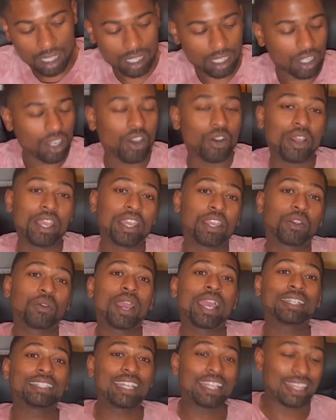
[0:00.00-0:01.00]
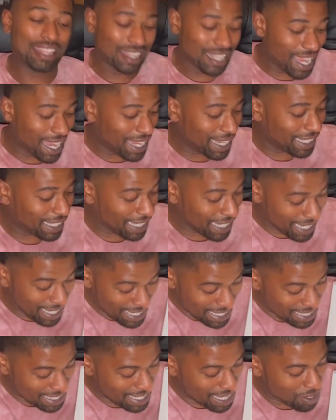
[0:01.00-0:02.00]
Go ahead, crack that thing.
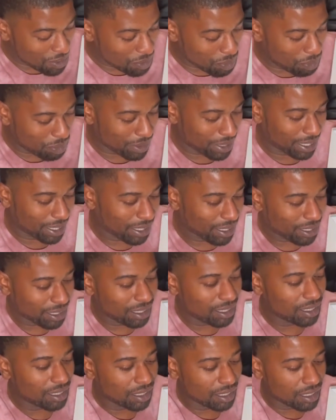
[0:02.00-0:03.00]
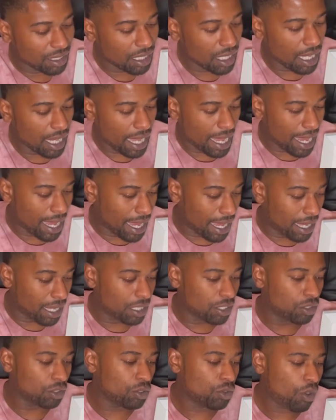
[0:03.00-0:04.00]
It's them game.
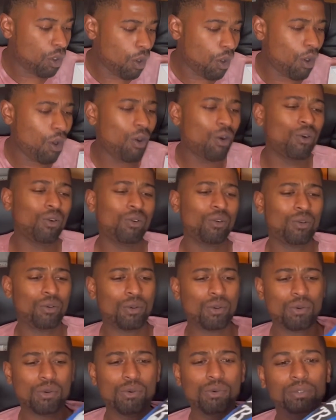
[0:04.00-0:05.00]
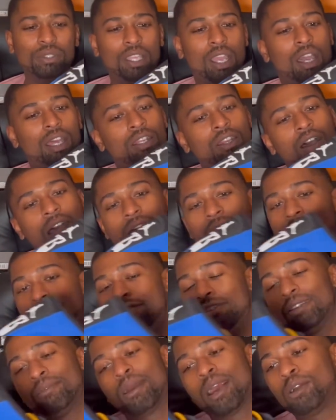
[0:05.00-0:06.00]
And, ooh, y'all know how I
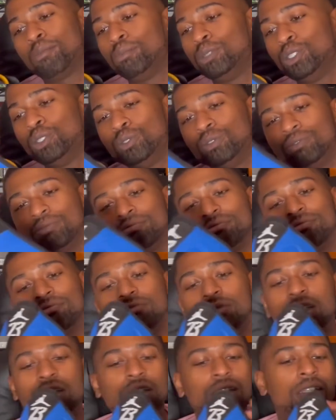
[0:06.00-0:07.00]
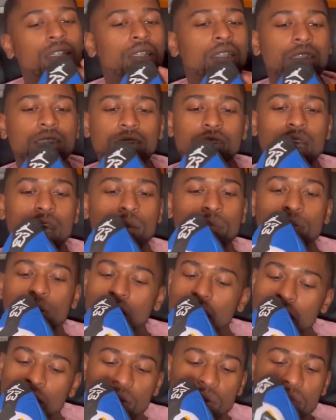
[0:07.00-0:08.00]
feel about blue. Stop
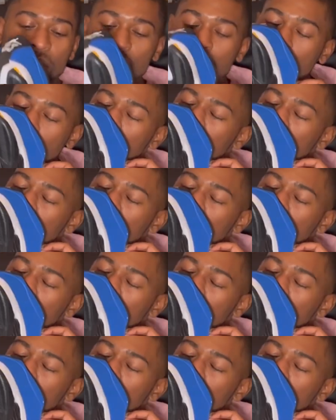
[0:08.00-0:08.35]
playing with me.